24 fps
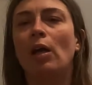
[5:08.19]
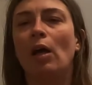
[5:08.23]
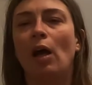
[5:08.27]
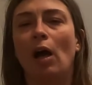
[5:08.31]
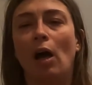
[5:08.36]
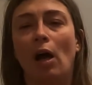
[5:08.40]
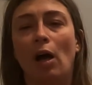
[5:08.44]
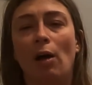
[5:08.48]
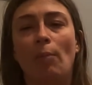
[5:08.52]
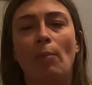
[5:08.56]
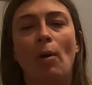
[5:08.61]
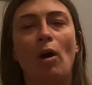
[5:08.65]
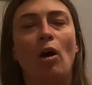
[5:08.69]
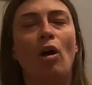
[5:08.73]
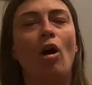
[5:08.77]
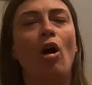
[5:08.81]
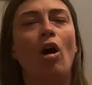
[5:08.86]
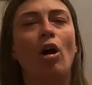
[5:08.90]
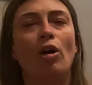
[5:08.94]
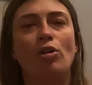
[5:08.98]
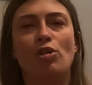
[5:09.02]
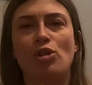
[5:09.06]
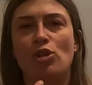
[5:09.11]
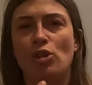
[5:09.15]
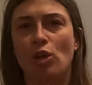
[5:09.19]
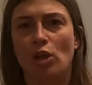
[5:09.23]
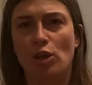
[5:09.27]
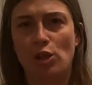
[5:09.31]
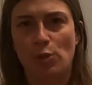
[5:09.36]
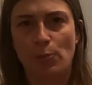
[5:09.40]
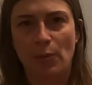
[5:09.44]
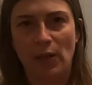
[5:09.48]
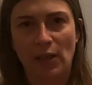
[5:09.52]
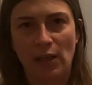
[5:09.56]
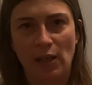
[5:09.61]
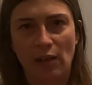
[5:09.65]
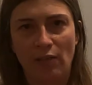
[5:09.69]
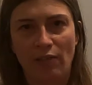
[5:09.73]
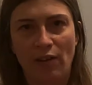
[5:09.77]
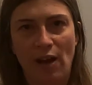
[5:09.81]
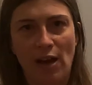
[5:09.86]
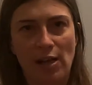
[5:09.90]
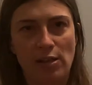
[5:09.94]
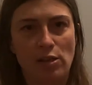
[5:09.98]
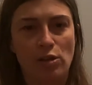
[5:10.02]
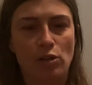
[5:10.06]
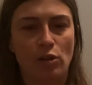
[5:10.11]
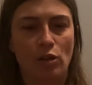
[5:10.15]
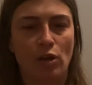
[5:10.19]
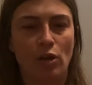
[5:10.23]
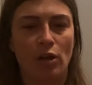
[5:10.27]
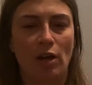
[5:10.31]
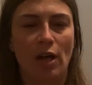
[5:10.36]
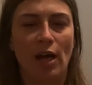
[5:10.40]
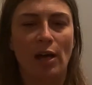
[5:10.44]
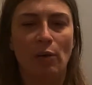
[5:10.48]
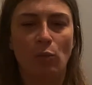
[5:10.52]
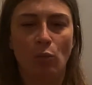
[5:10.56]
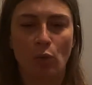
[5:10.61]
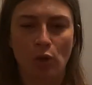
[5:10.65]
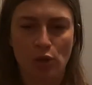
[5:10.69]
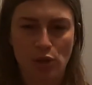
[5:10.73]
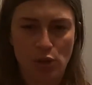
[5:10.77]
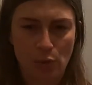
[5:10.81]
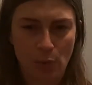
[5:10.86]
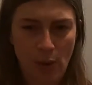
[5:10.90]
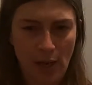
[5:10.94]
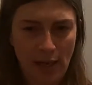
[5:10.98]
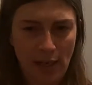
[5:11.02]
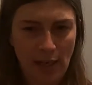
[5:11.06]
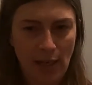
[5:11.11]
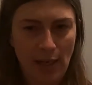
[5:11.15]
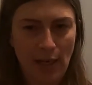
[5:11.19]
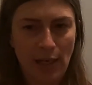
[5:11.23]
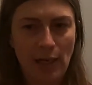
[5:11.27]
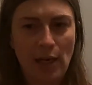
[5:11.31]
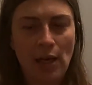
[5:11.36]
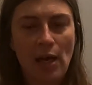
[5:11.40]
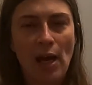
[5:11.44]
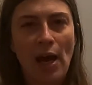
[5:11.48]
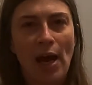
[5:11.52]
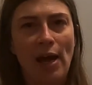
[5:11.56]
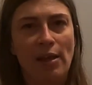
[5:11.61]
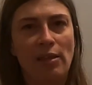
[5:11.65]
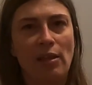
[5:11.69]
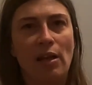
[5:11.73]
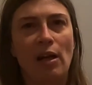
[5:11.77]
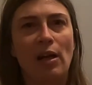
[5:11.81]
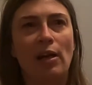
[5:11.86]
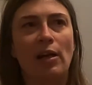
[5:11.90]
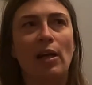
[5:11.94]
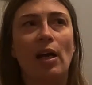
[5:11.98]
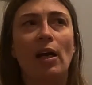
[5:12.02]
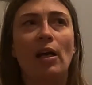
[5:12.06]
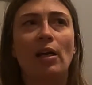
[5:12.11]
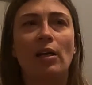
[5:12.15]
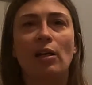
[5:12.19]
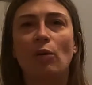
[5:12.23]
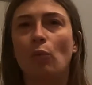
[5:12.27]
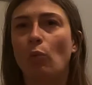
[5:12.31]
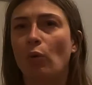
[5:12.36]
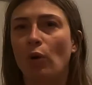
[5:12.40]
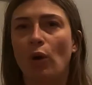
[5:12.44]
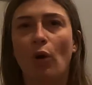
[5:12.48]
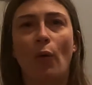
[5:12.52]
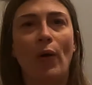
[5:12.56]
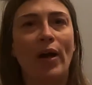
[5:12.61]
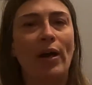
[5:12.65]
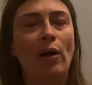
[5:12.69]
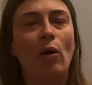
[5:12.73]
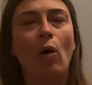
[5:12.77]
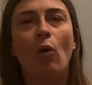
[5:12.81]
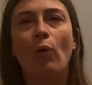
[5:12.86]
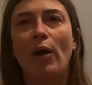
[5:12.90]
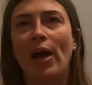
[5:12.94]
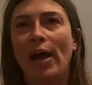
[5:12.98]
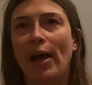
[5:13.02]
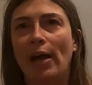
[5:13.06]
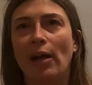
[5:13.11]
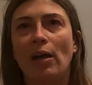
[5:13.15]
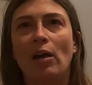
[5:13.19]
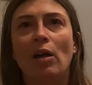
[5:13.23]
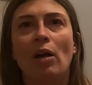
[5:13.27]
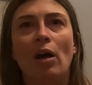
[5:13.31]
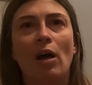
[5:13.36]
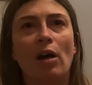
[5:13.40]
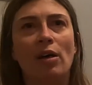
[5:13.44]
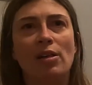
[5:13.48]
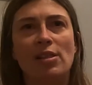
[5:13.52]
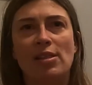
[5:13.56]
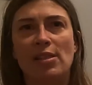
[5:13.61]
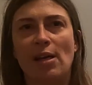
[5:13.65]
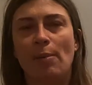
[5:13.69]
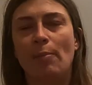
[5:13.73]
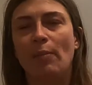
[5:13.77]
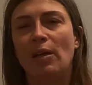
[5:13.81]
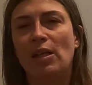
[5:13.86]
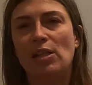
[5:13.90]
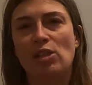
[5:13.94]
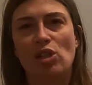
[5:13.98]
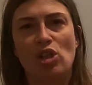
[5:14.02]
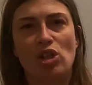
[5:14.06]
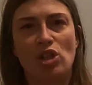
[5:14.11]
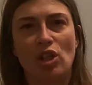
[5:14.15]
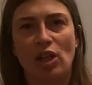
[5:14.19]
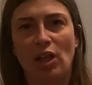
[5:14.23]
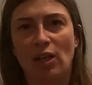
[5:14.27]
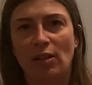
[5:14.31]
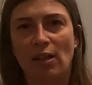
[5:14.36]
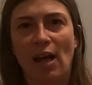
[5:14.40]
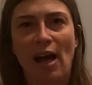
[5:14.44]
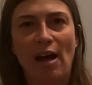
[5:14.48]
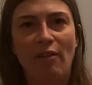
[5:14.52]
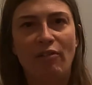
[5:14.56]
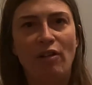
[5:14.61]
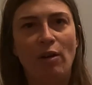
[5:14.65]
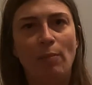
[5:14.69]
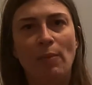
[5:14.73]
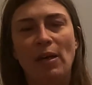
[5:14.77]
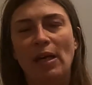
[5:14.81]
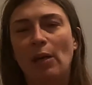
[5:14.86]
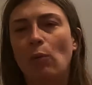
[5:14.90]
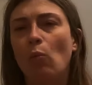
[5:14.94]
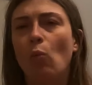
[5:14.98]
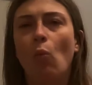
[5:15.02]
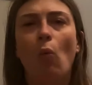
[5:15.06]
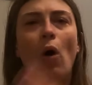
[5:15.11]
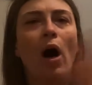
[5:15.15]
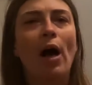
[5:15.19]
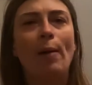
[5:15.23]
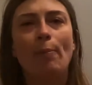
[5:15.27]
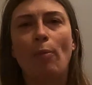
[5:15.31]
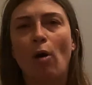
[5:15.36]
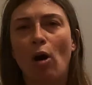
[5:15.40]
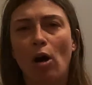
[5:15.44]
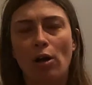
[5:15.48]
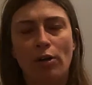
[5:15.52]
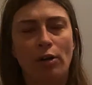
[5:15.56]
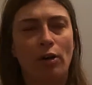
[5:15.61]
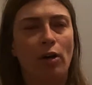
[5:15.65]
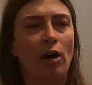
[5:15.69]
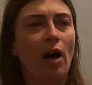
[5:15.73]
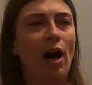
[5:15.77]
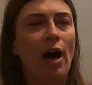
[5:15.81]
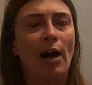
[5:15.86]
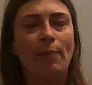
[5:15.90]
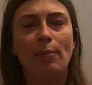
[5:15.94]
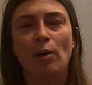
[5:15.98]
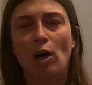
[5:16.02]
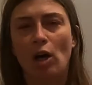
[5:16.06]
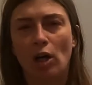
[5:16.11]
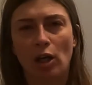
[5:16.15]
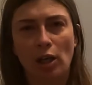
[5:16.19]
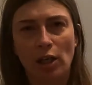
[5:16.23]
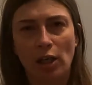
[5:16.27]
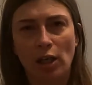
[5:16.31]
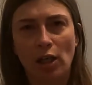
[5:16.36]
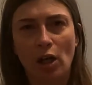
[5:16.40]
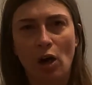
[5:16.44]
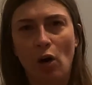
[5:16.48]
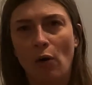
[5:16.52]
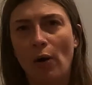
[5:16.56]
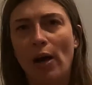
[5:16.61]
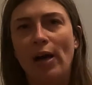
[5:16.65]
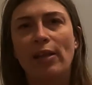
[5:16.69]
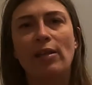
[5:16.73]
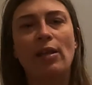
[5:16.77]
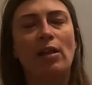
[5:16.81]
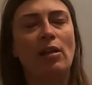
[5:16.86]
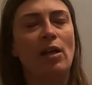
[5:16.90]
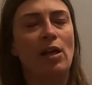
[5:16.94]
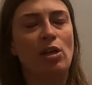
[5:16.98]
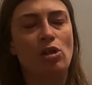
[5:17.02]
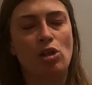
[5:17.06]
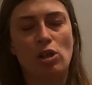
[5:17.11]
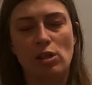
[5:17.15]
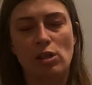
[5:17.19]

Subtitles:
our heart starts beating faster and we're sweating, and then we're going, okay, somebody's just going to laugh at me. Why bother? I'm not going to go. And then